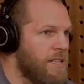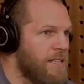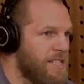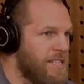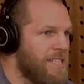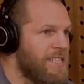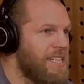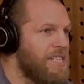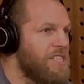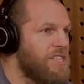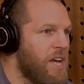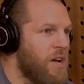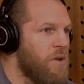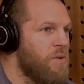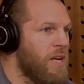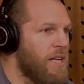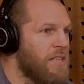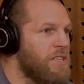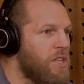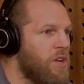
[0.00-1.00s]
It just says
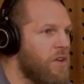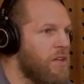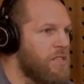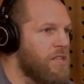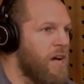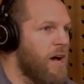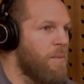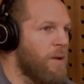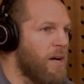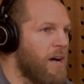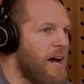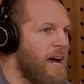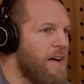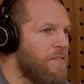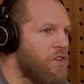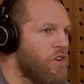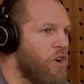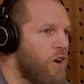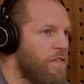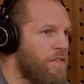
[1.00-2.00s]
donuts a lot of time. Like I have
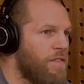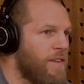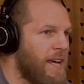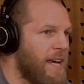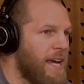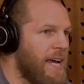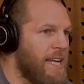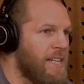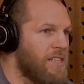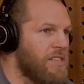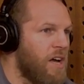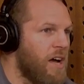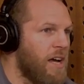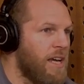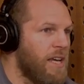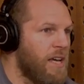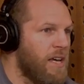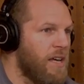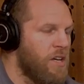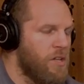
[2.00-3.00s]
a coffee and it's
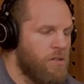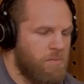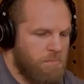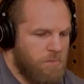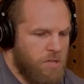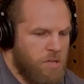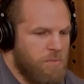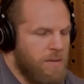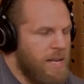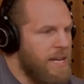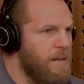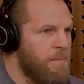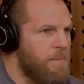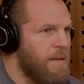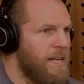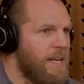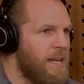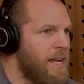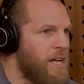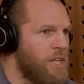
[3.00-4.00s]
like, you need a
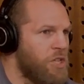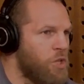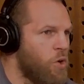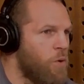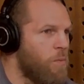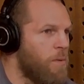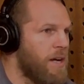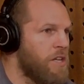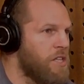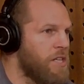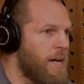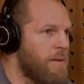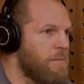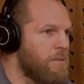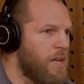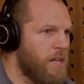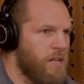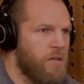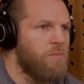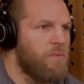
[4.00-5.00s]
millionaire shortbread,
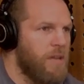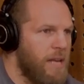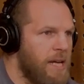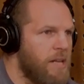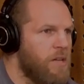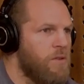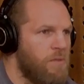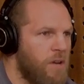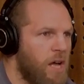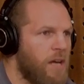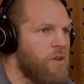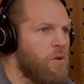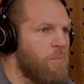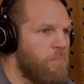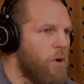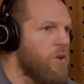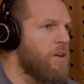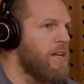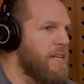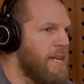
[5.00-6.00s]
James. Like you your
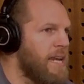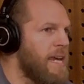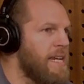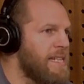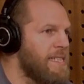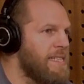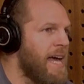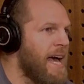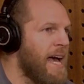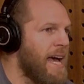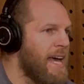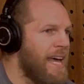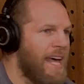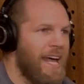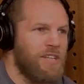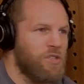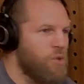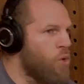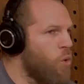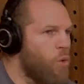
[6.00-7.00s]
body needs that.
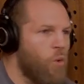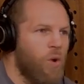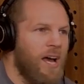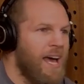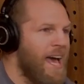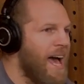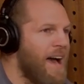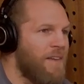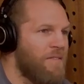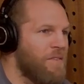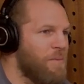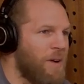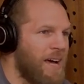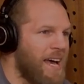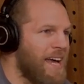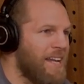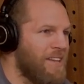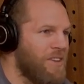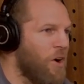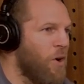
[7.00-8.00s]
That's all I have in my
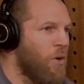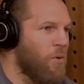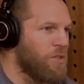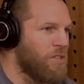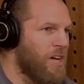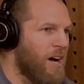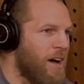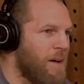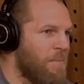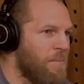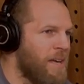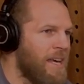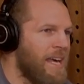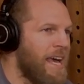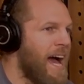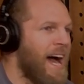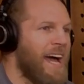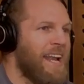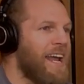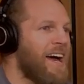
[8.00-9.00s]
head the whole time.
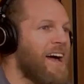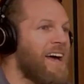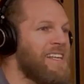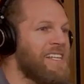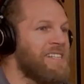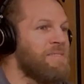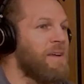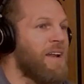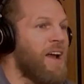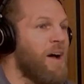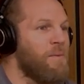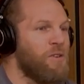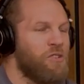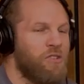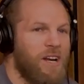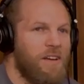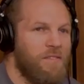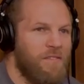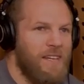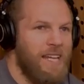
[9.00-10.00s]
And it doesn't matter. I've been
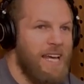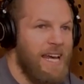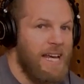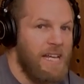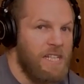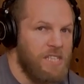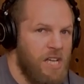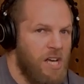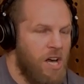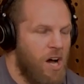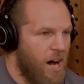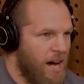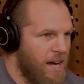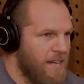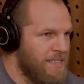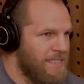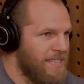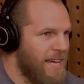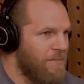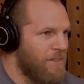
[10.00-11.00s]
training for years. I
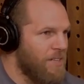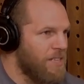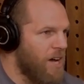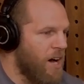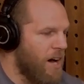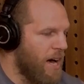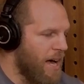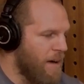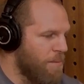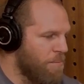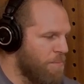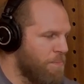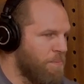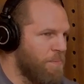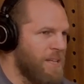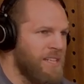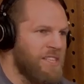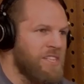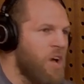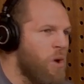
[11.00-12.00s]
understand my diet,
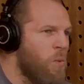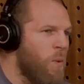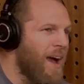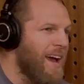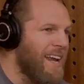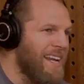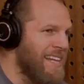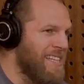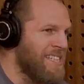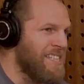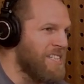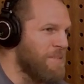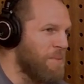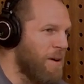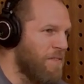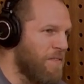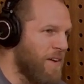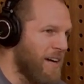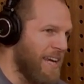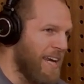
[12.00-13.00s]
but there's no way I'd listen to
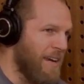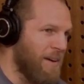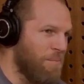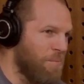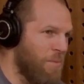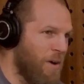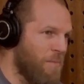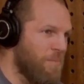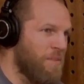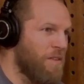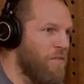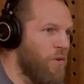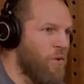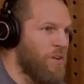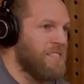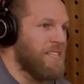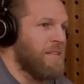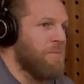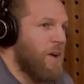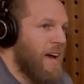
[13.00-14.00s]
the
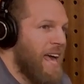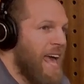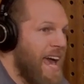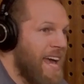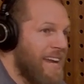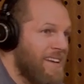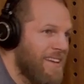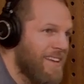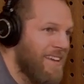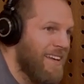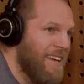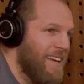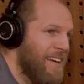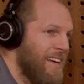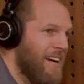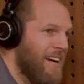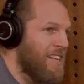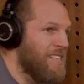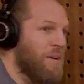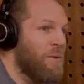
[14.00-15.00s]
voice in my head.
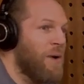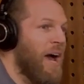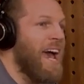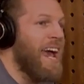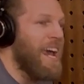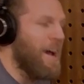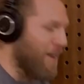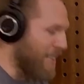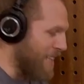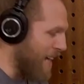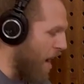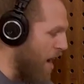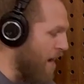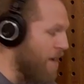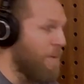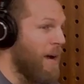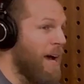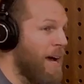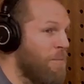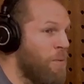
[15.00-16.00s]
Because
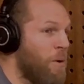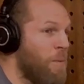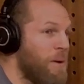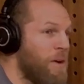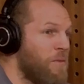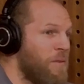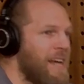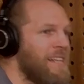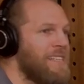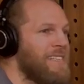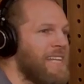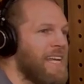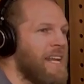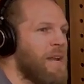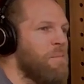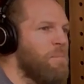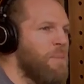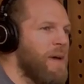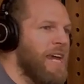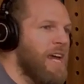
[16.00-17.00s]
I'd probably arrest it.
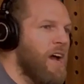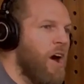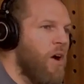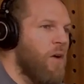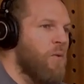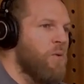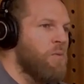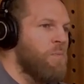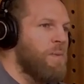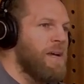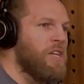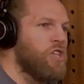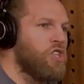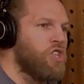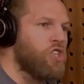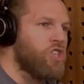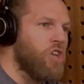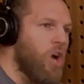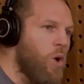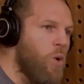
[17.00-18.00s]
And B, I would be
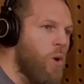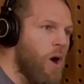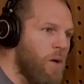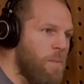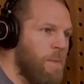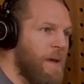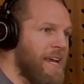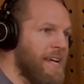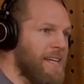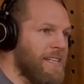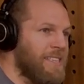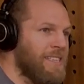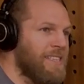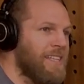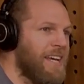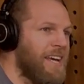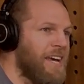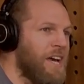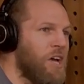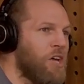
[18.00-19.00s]
so obese,
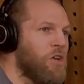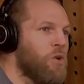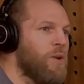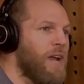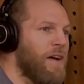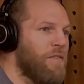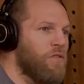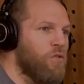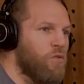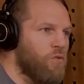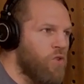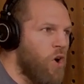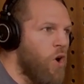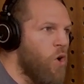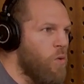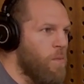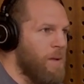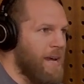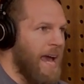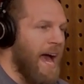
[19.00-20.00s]
you'd have to
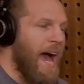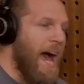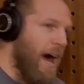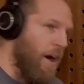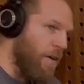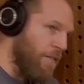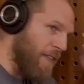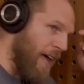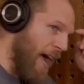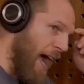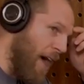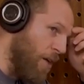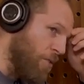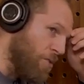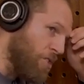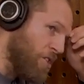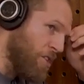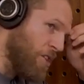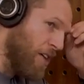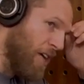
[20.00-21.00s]
roll me out of the
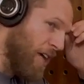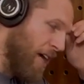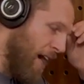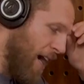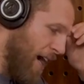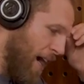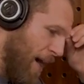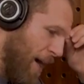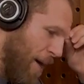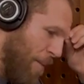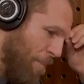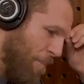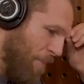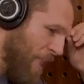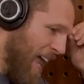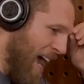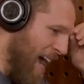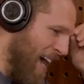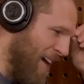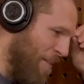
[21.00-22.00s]
house.
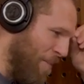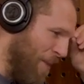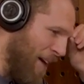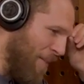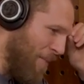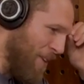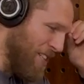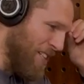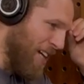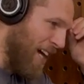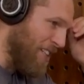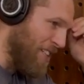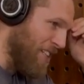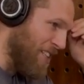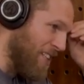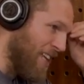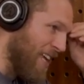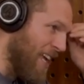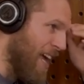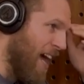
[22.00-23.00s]
But which I
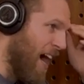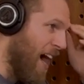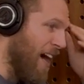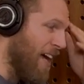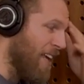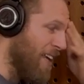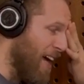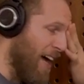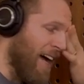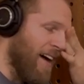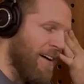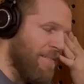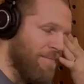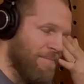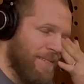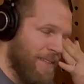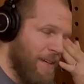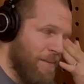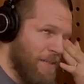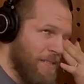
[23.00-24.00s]
just, yeah,
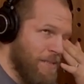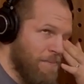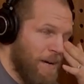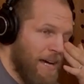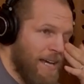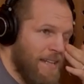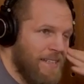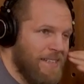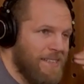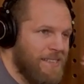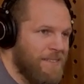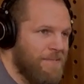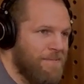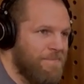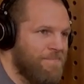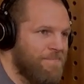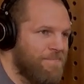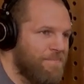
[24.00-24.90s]
I mean, it's madness.